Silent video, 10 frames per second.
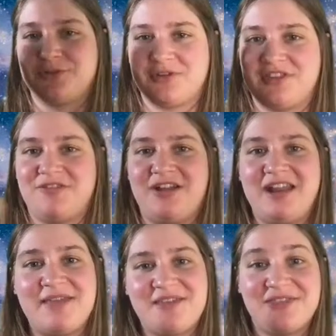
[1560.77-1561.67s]
Dorothy Vaughan,
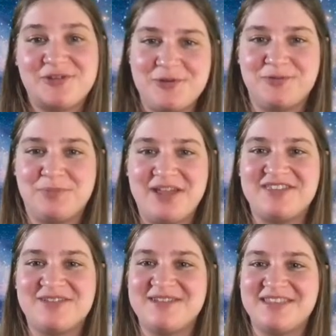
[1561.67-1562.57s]
and then who played
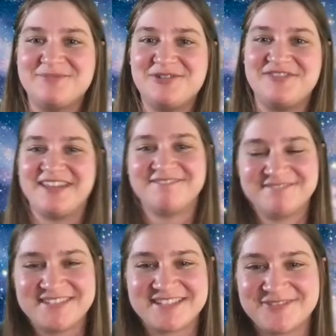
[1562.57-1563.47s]
them in the movie.
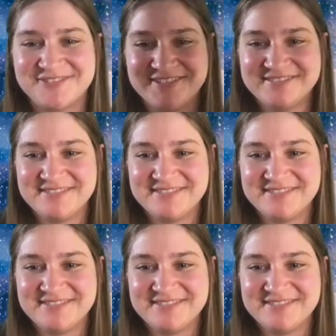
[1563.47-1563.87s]
That's cool.